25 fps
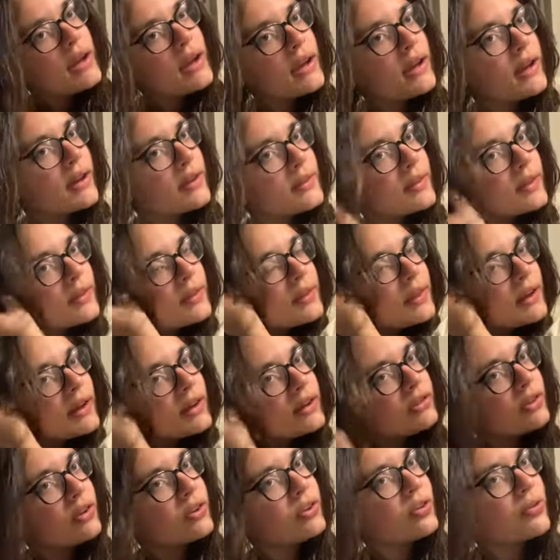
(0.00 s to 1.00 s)
And then like
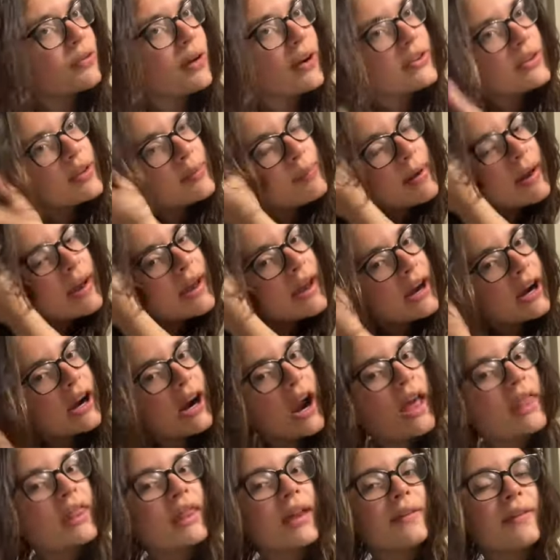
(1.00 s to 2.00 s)
just the rest of my hair.
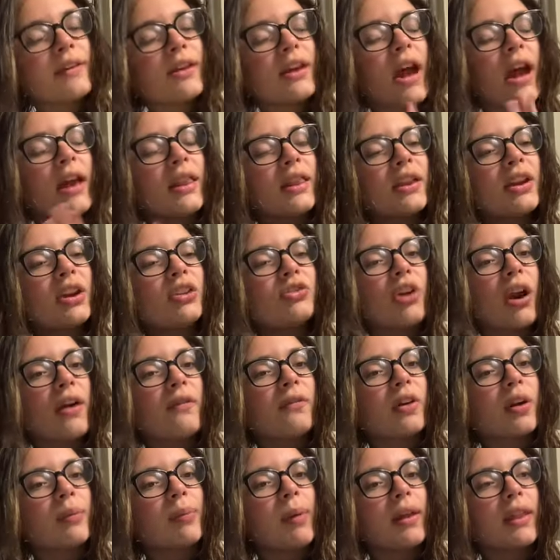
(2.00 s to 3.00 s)
I let it, I let it dry for
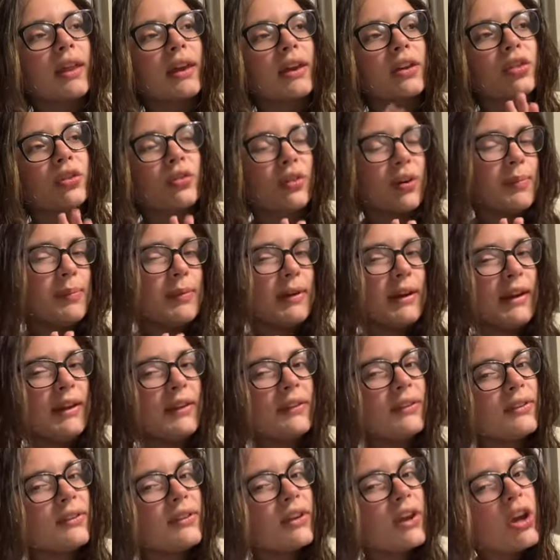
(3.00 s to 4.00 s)
about like three
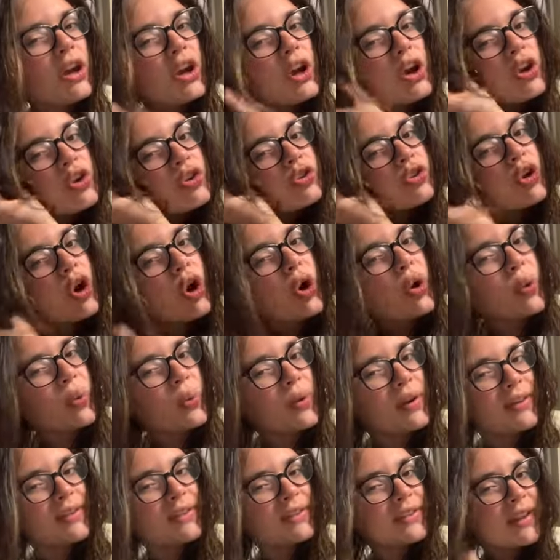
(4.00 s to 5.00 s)
minutes. So
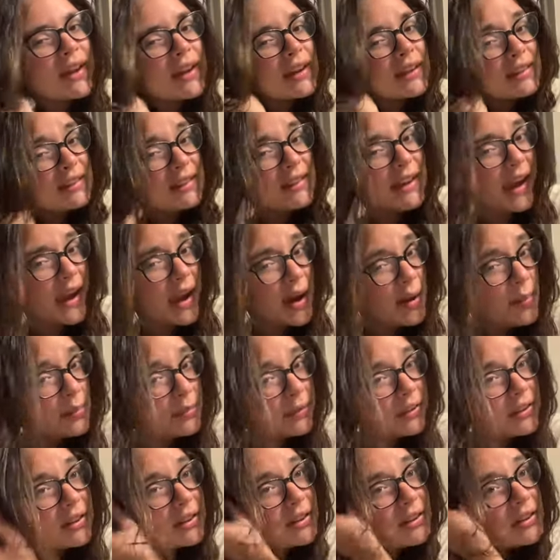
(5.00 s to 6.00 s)
it's like
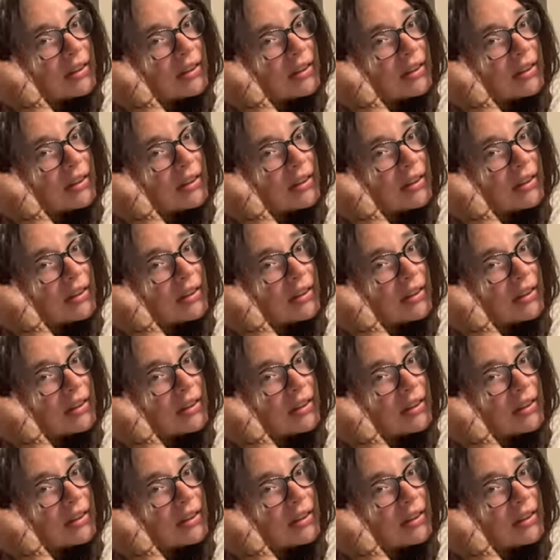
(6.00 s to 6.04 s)
damped.